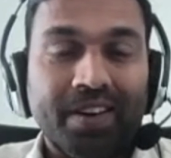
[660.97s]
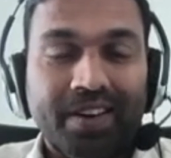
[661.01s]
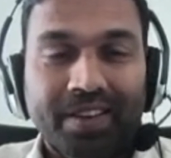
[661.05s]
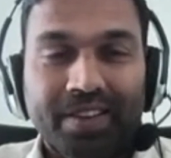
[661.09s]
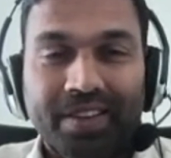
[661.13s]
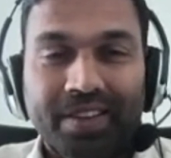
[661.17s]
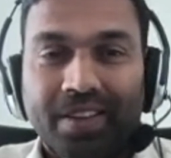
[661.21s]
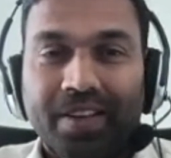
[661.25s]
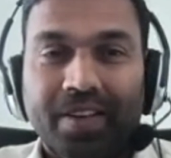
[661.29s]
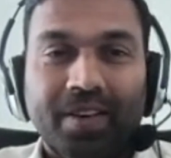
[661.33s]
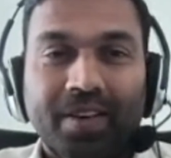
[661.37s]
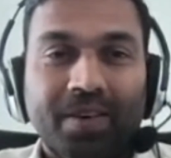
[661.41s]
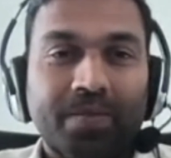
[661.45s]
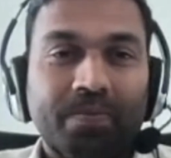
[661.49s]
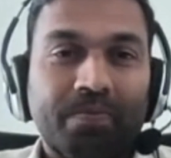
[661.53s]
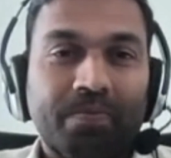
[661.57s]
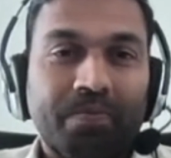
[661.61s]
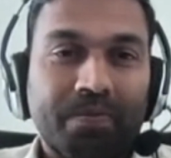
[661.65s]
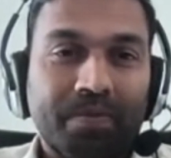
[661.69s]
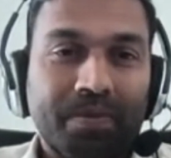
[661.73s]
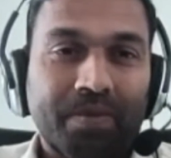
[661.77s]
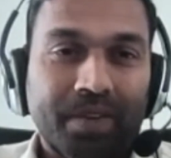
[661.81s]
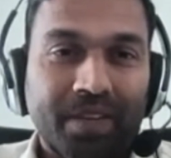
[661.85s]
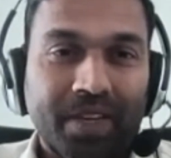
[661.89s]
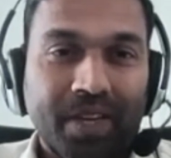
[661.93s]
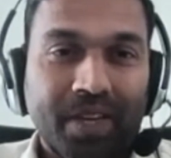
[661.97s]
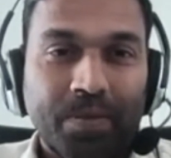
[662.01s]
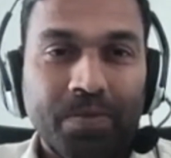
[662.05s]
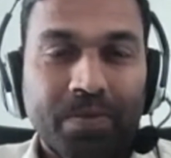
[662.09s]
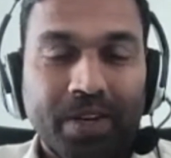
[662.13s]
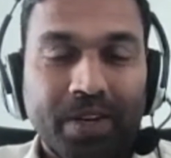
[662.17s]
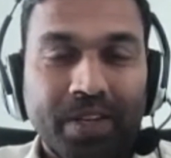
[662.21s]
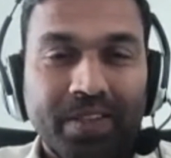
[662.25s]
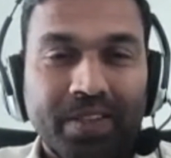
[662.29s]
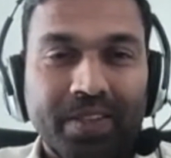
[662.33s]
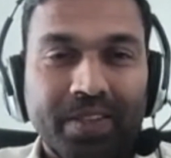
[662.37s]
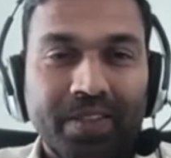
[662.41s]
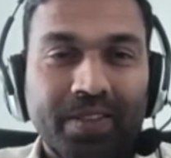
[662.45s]
The
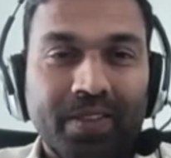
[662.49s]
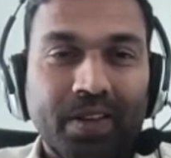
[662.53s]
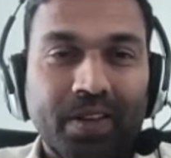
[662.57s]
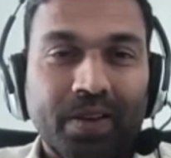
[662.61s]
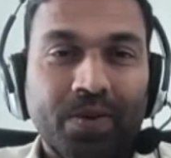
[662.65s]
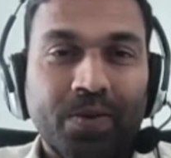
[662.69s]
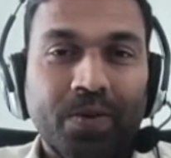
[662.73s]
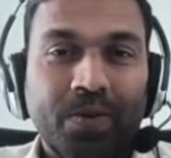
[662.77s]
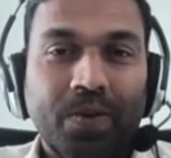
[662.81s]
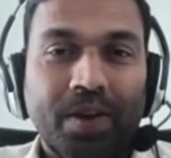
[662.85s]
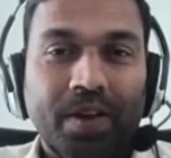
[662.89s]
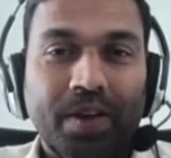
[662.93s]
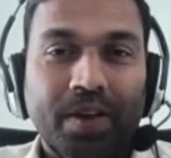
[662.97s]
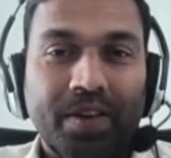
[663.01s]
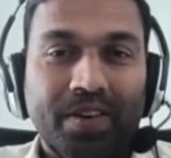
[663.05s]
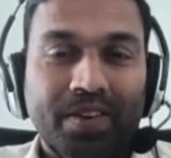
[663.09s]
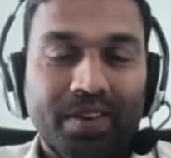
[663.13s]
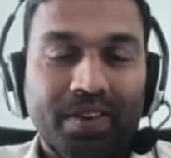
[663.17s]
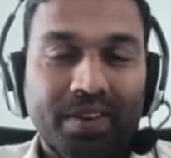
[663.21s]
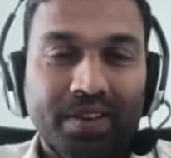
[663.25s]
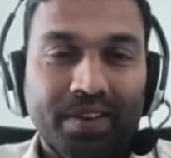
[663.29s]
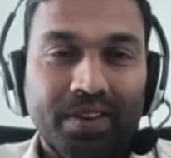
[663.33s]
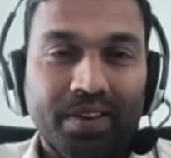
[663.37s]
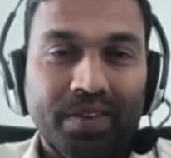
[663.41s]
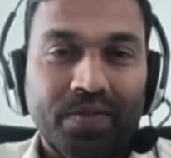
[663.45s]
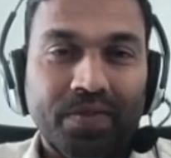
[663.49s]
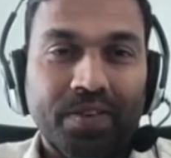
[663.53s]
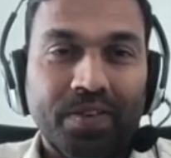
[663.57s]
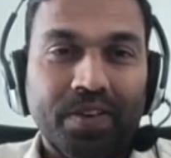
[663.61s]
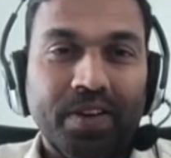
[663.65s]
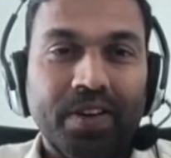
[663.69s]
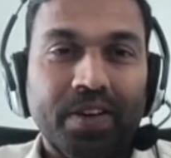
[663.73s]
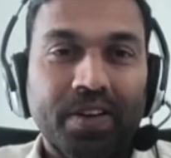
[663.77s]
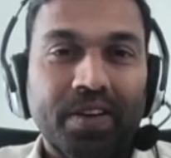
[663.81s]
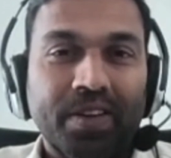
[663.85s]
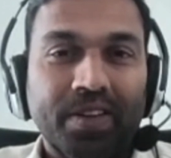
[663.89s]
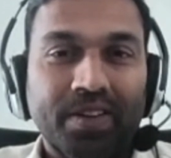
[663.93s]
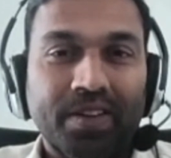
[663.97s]
temperatures are quite
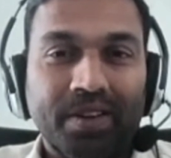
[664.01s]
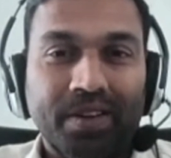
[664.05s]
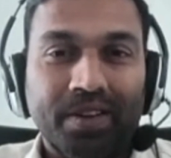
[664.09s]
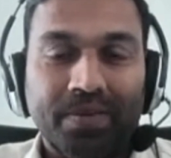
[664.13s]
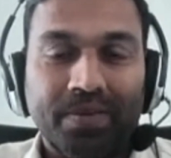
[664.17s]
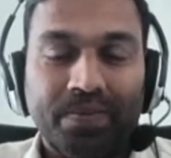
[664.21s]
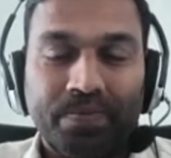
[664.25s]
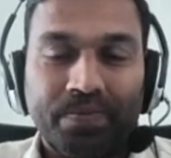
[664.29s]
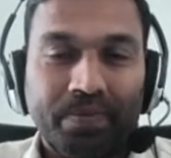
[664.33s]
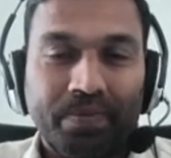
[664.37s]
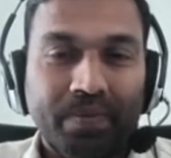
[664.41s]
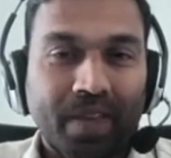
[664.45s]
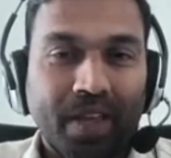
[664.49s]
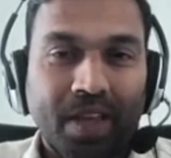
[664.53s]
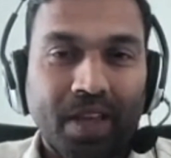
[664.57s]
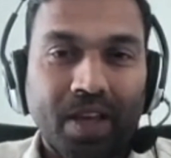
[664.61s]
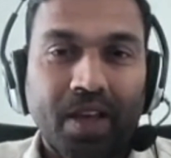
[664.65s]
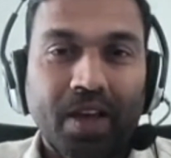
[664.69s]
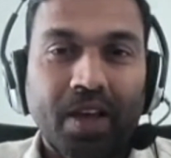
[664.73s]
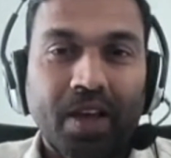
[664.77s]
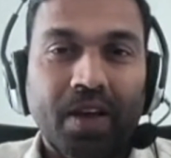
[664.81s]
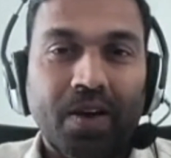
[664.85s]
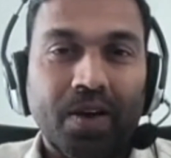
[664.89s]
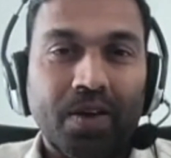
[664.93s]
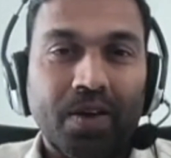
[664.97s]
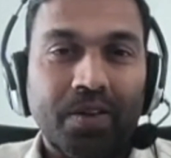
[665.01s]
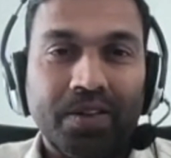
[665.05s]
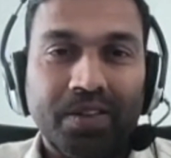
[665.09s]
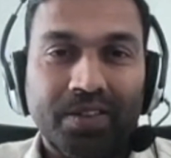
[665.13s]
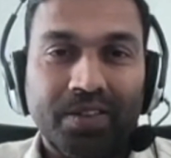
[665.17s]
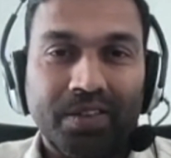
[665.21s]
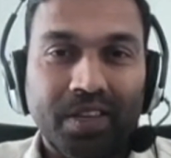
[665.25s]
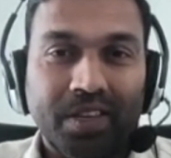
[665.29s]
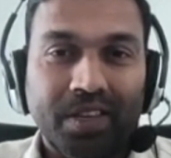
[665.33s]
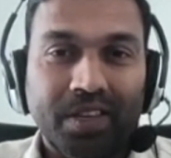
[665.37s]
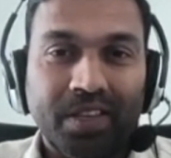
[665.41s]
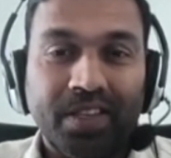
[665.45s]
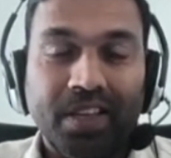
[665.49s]
different.
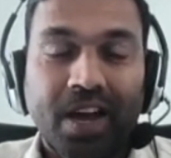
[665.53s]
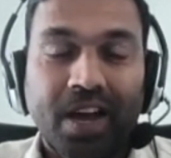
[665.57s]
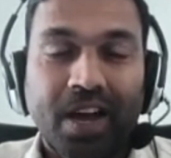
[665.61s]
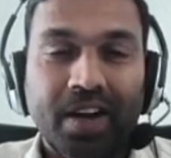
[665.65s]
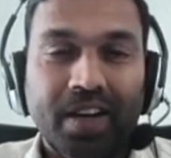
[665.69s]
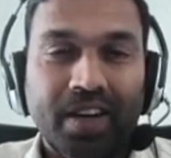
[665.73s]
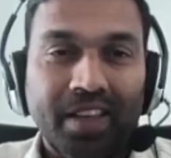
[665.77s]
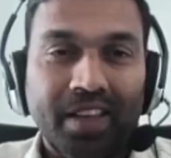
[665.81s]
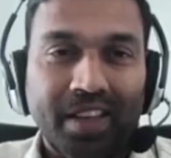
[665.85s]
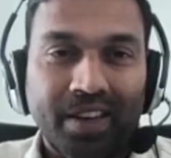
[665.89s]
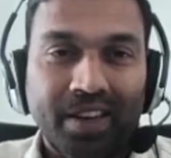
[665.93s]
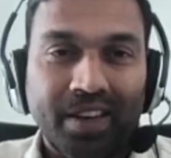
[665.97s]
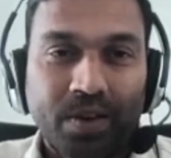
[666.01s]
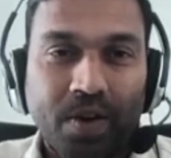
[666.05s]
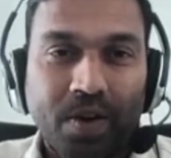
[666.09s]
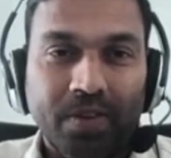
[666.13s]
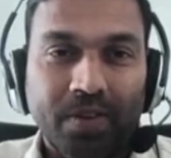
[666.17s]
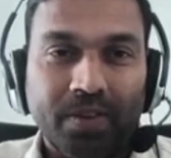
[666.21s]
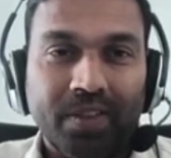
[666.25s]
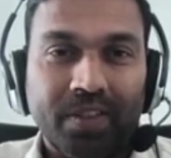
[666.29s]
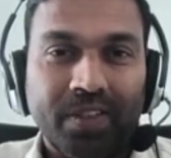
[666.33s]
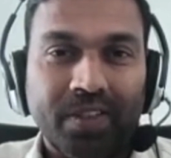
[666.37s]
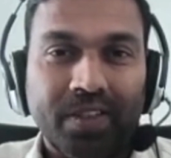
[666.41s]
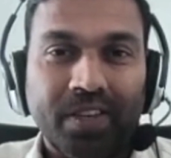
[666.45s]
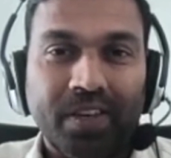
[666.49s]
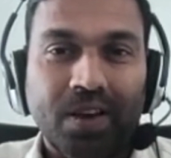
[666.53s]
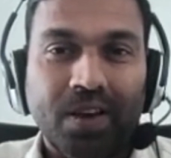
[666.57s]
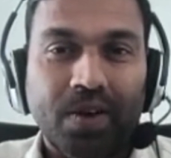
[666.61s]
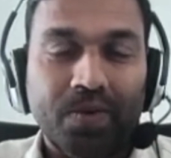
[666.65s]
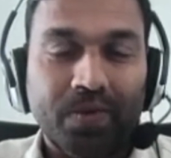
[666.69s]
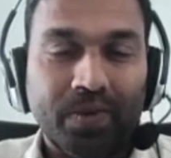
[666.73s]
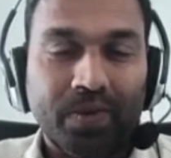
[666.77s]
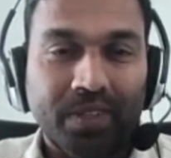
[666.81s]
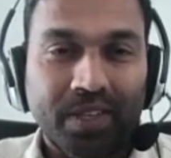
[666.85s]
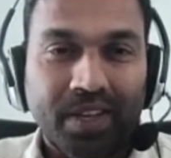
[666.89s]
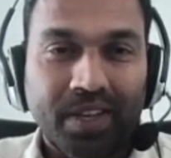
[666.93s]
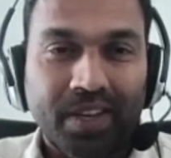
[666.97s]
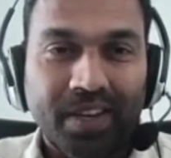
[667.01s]
There is hardly any oxygen
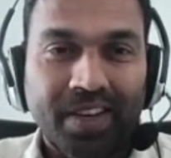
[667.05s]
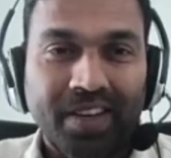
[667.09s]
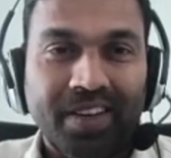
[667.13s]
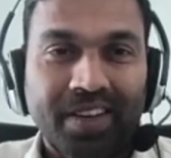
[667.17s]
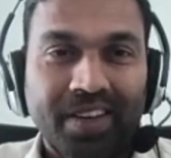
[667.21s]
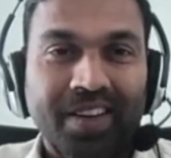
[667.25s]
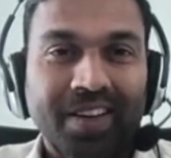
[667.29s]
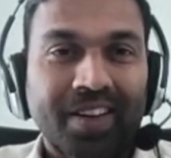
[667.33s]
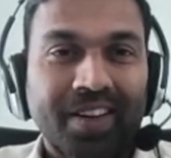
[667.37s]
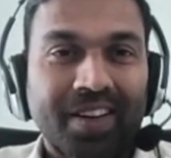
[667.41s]
outside.